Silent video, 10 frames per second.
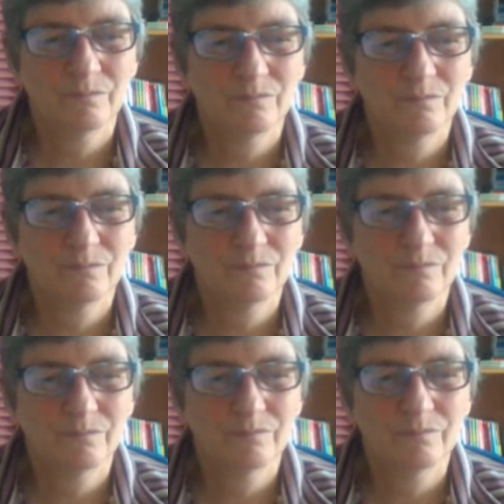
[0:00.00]

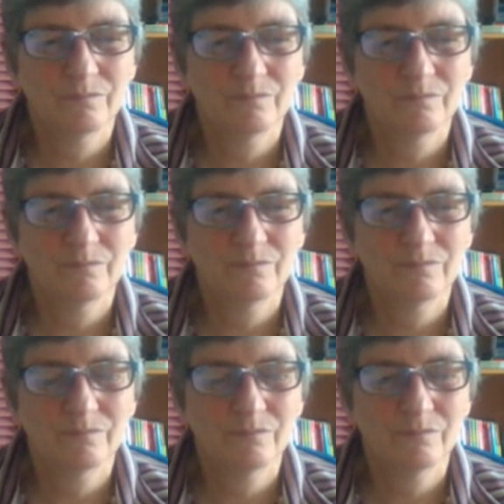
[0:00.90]

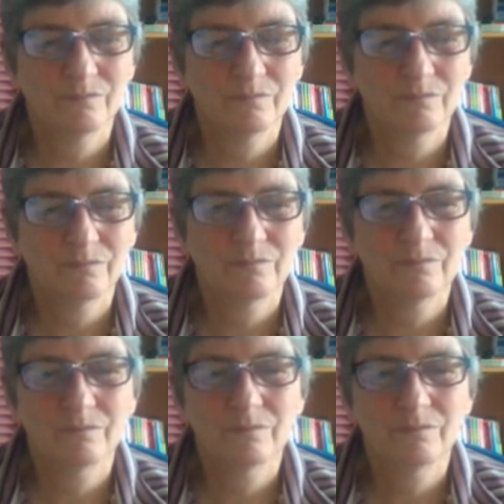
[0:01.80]

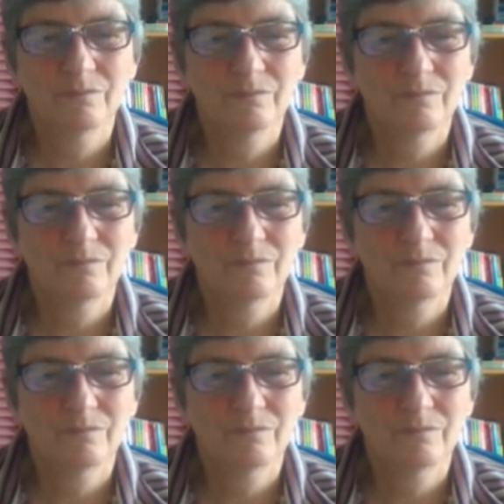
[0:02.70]
The person shown says nothing.